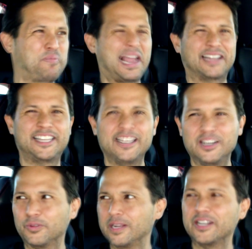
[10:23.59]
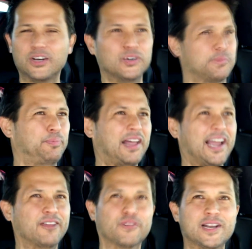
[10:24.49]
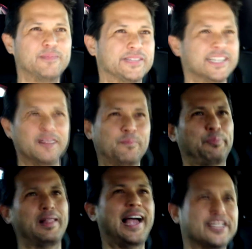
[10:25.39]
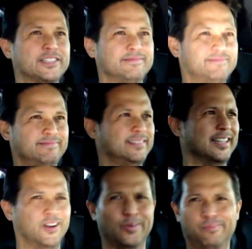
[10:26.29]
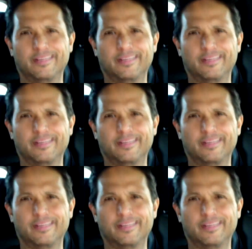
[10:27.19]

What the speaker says: black tinted windows, black rims, black, you know,